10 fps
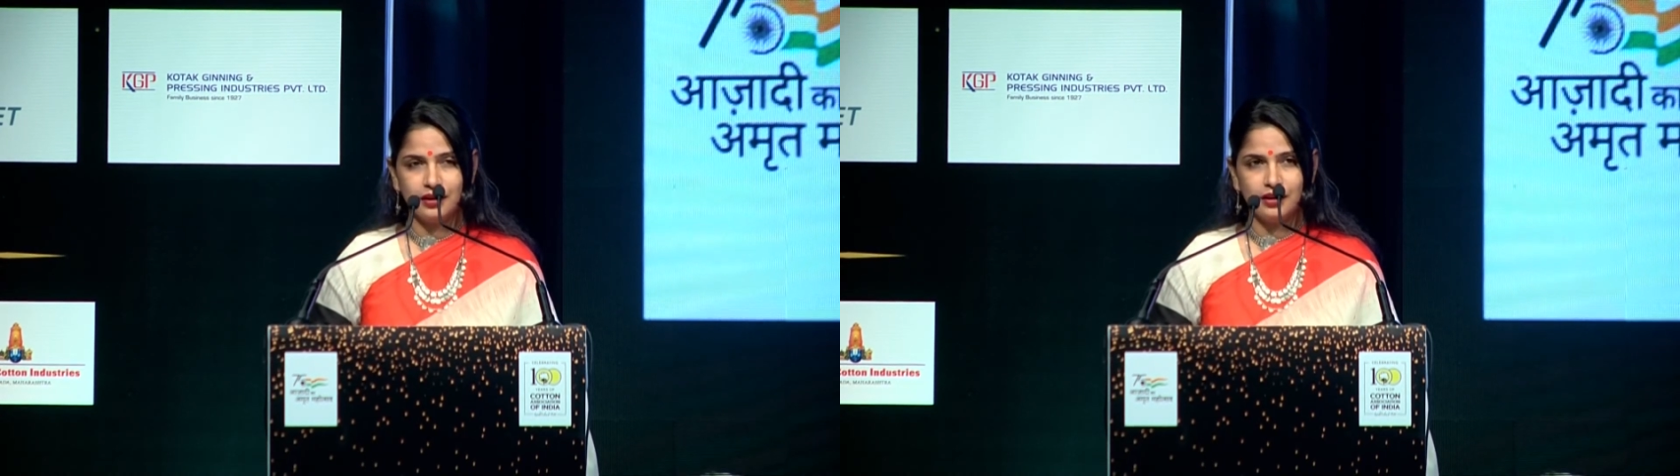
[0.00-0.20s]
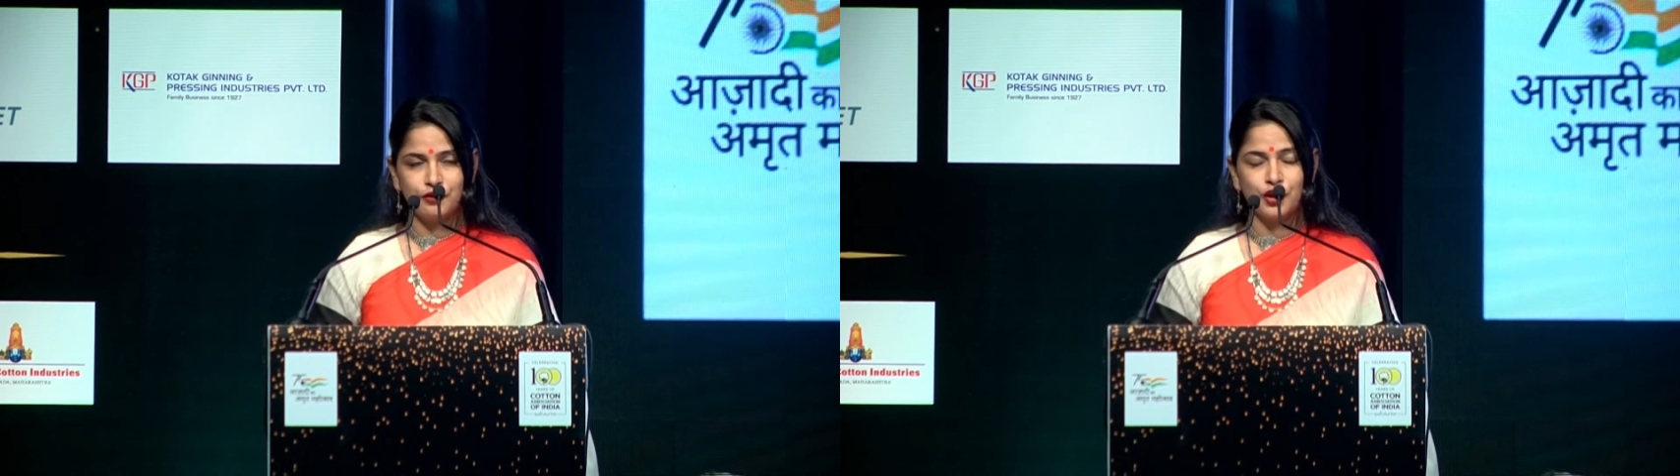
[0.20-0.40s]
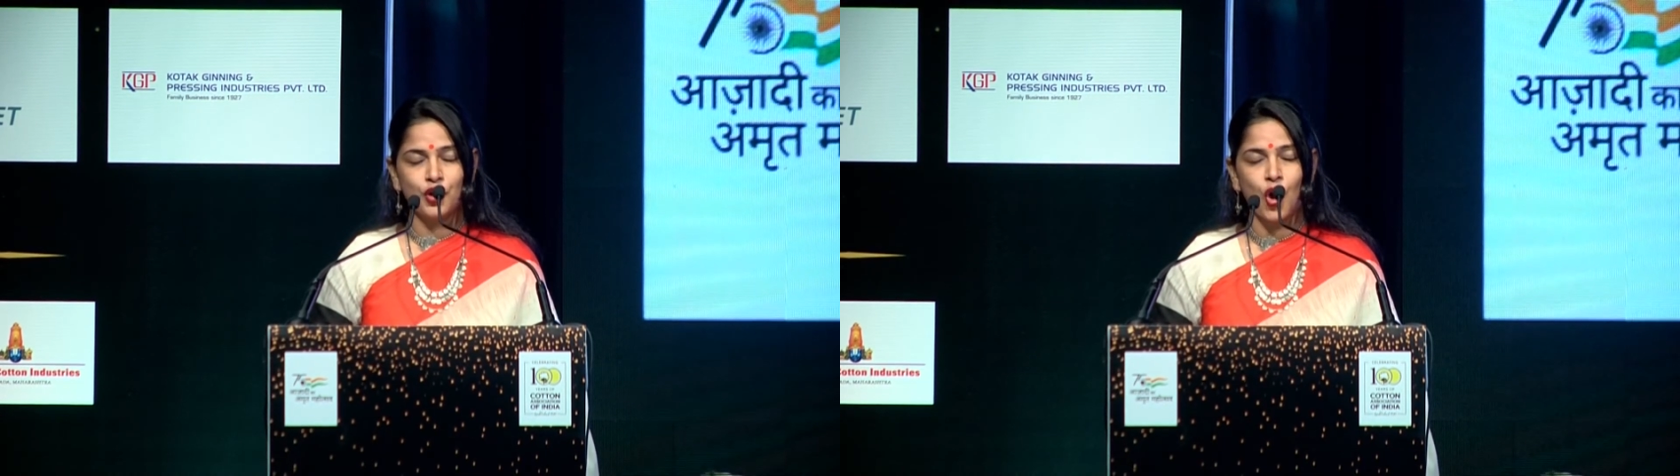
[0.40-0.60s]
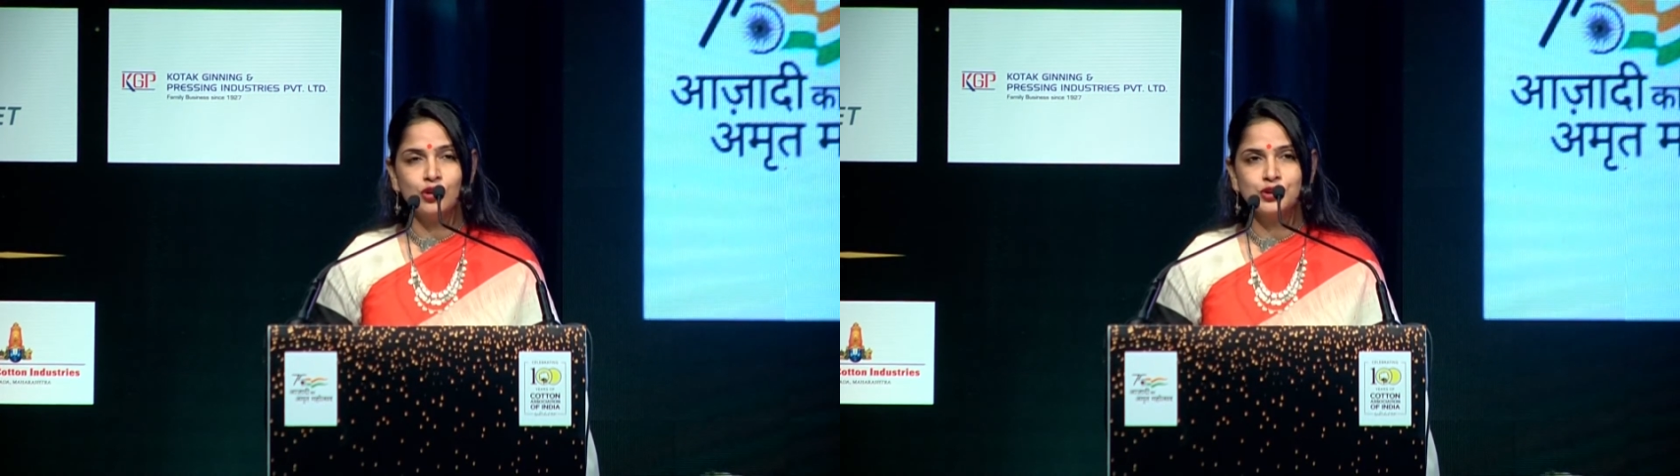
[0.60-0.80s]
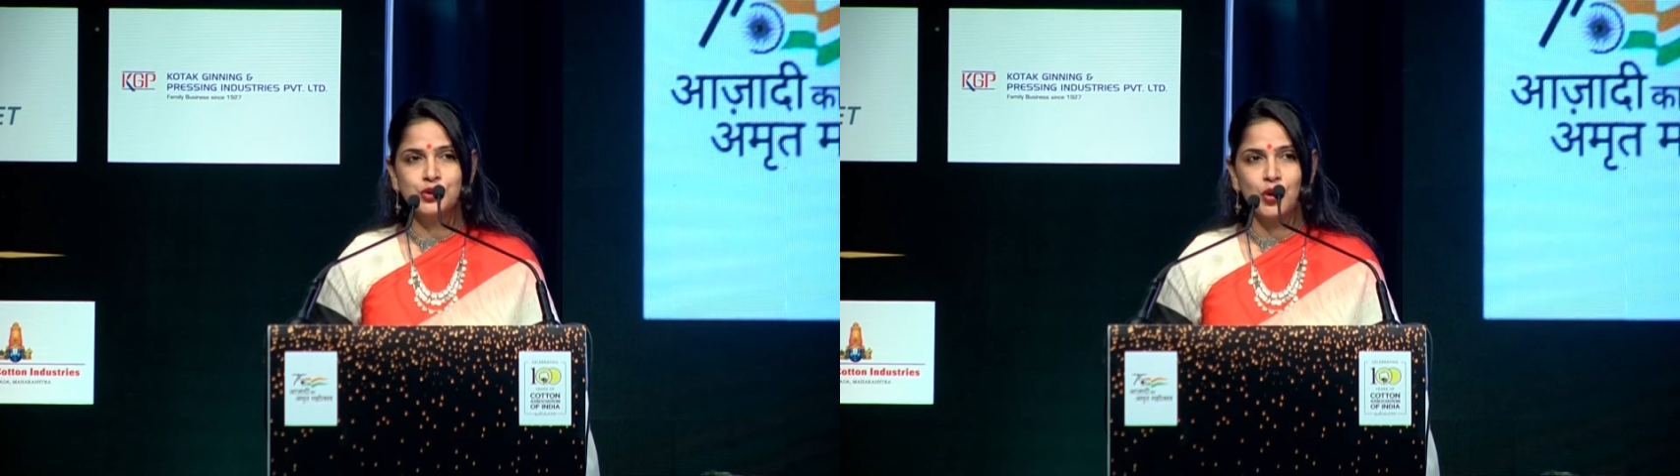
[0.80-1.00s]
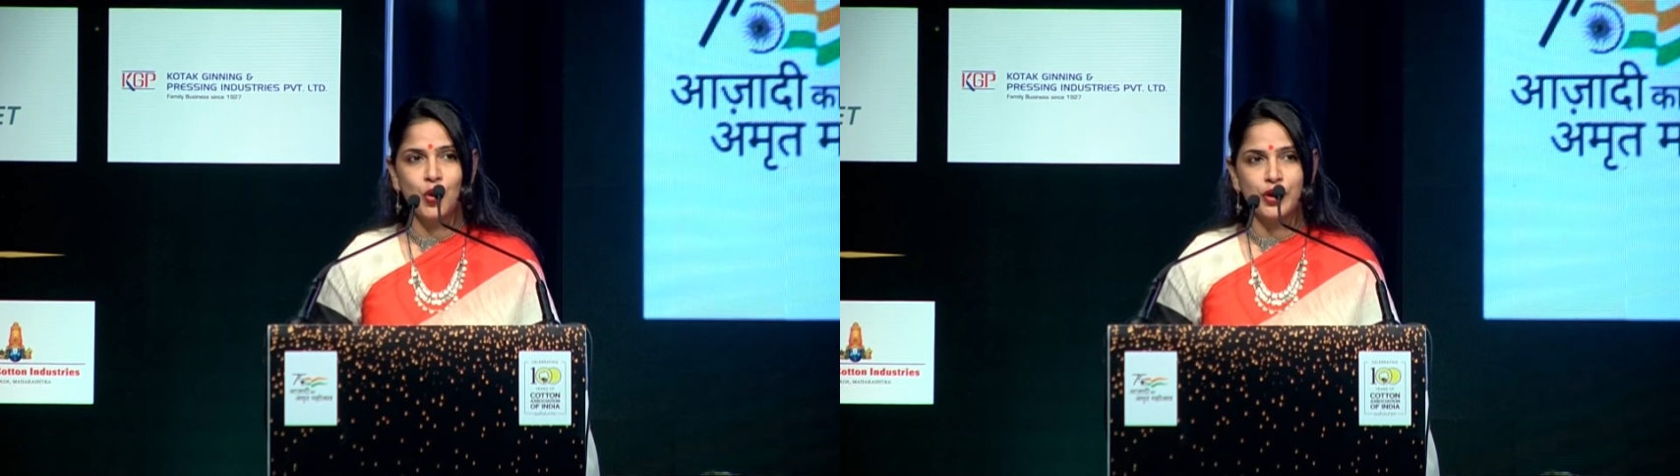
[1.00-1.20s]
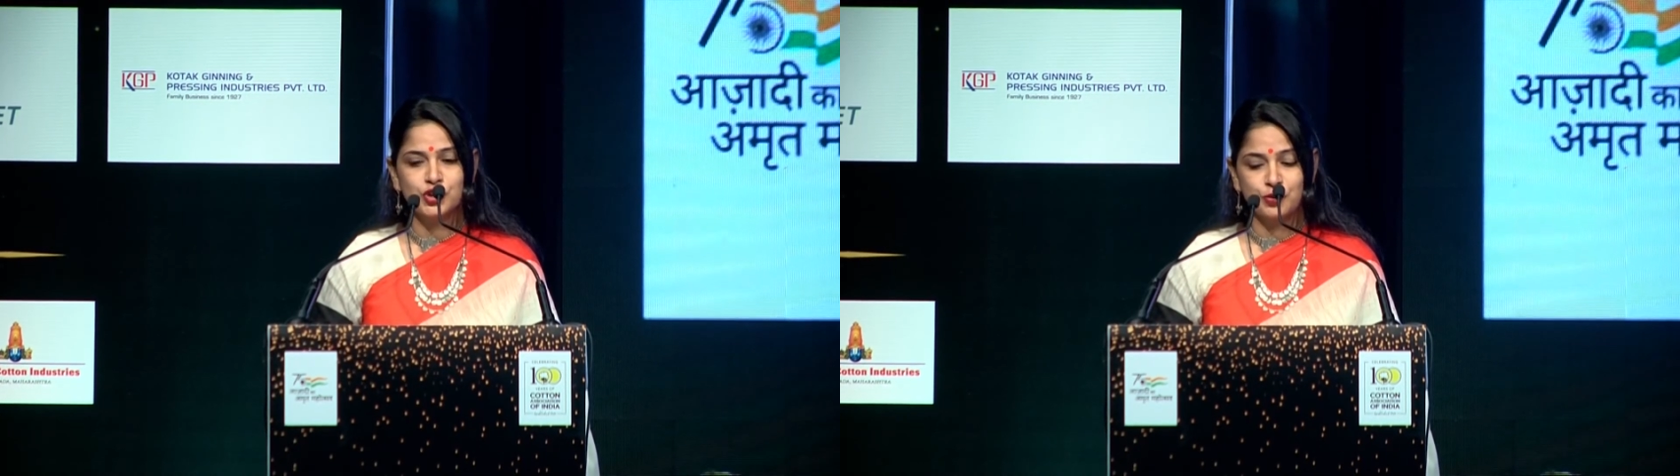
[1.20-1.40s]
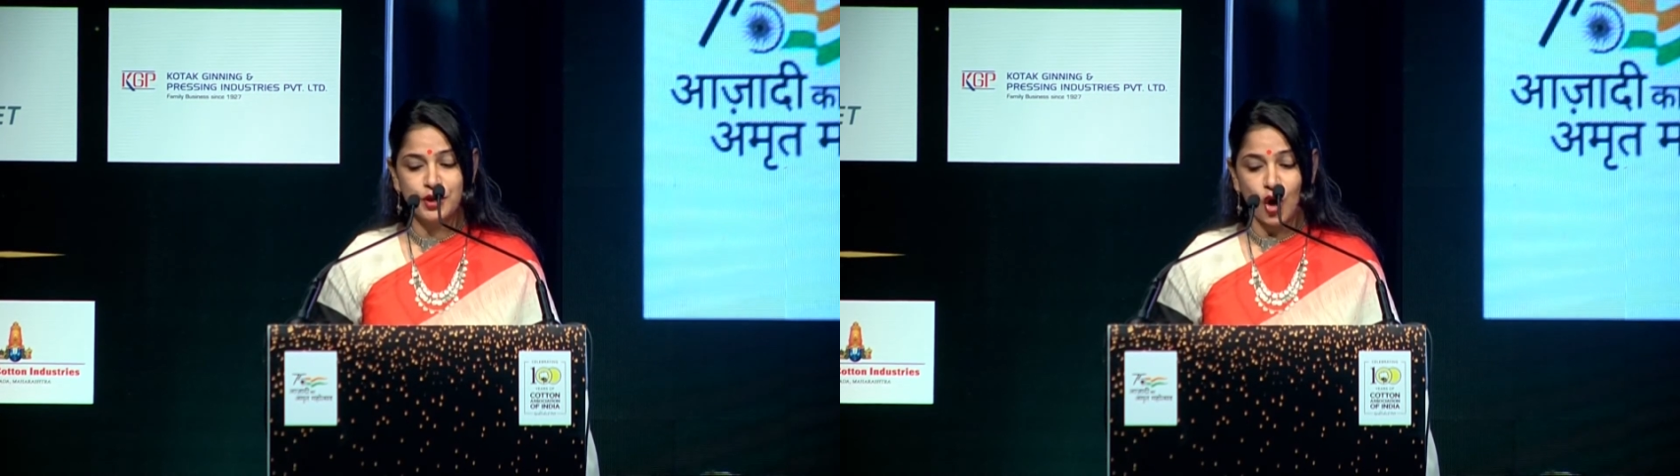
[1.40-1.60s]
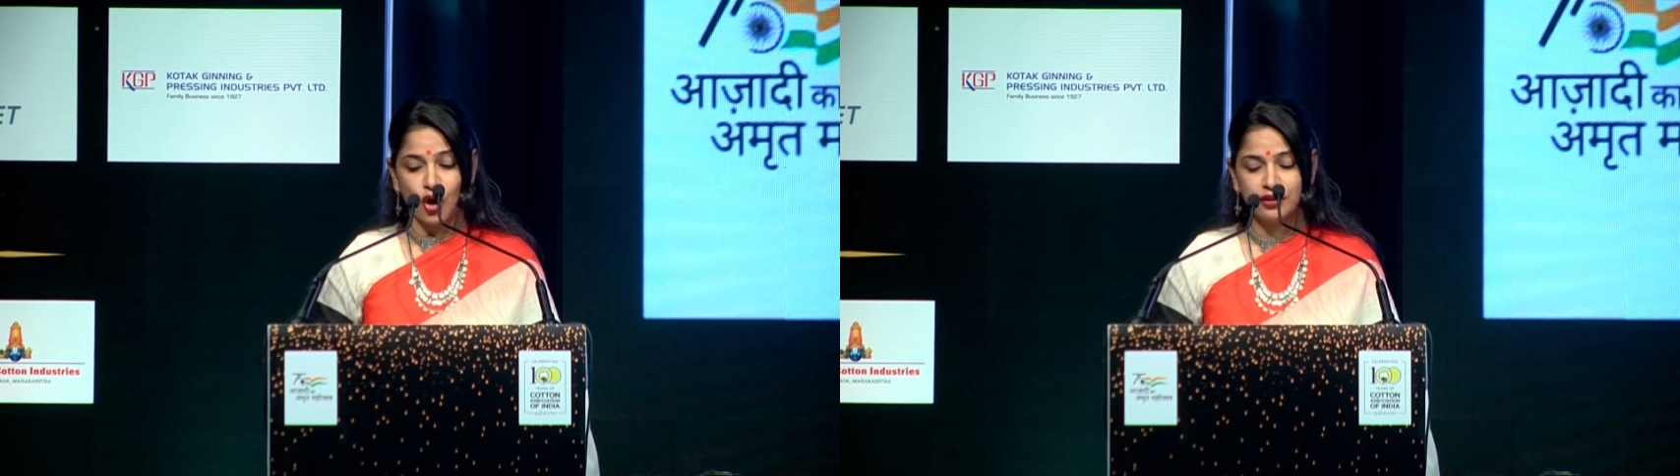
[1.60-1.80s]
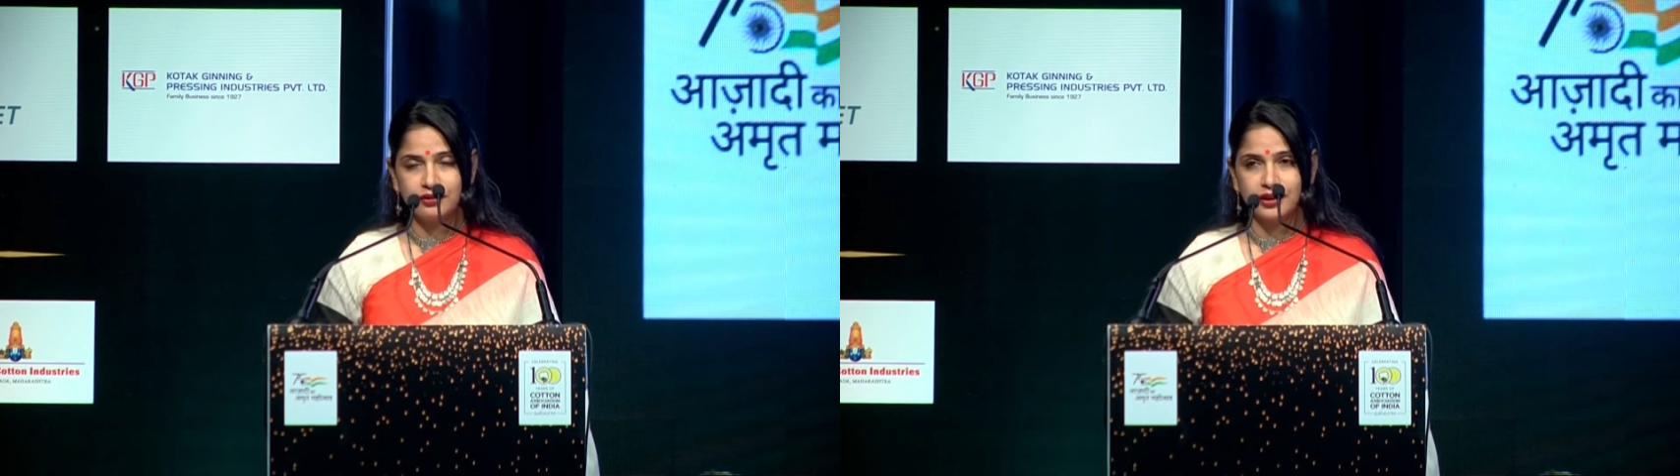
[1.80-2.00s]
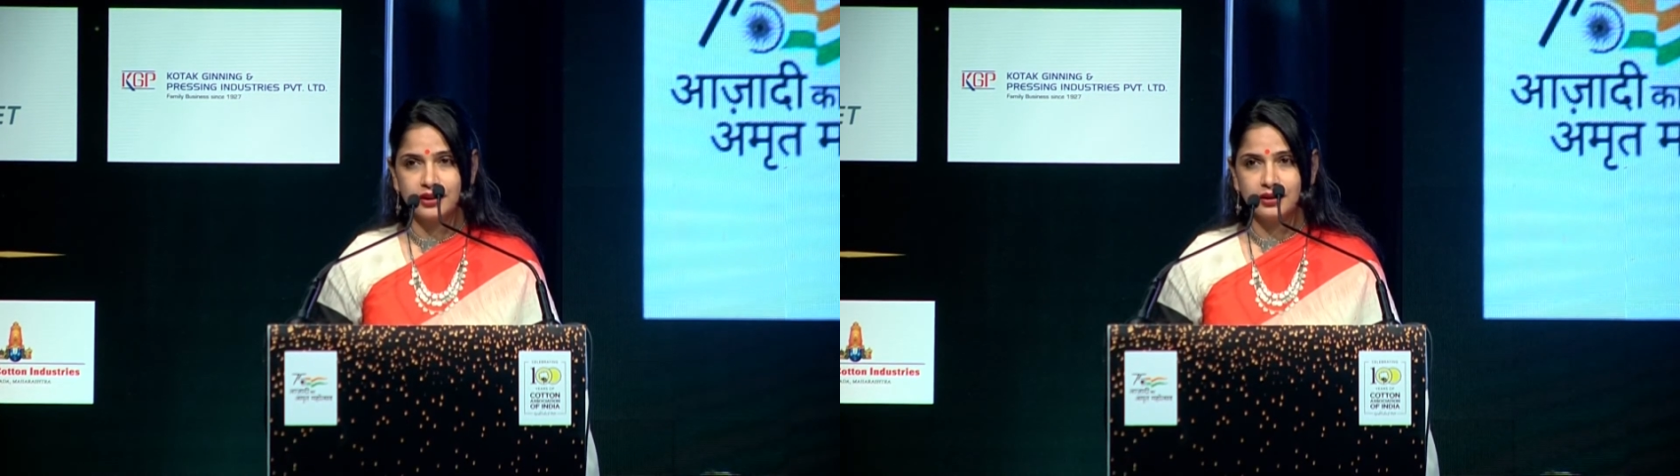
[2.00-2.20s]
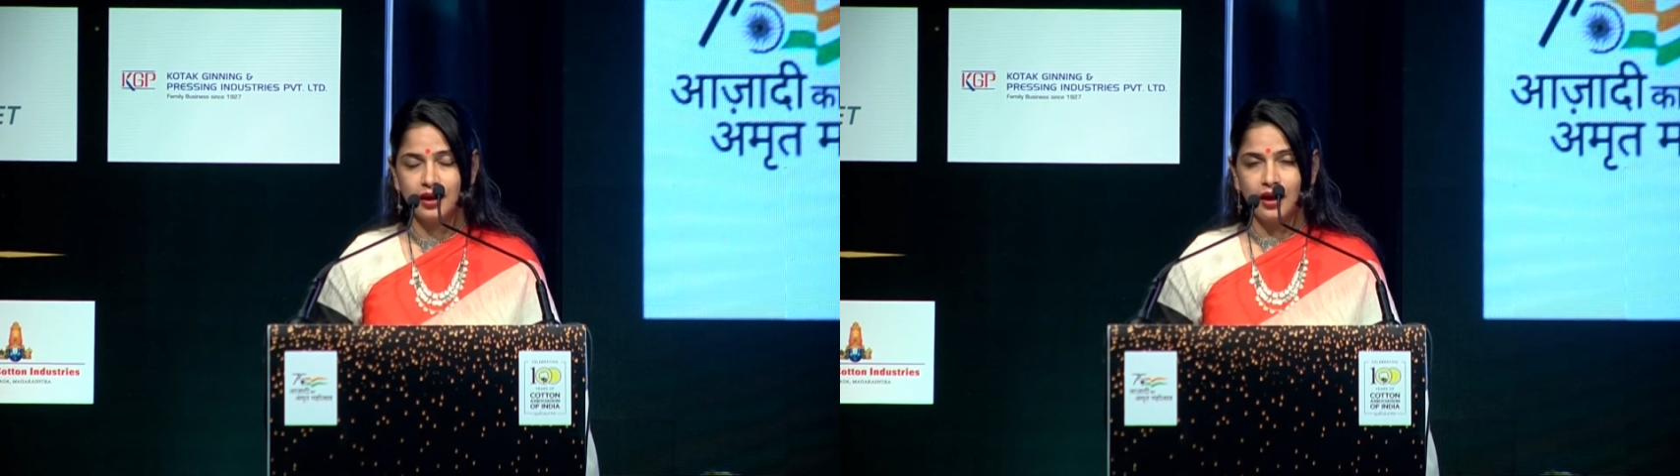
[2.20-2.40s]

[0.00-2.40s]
we are also going to be honoring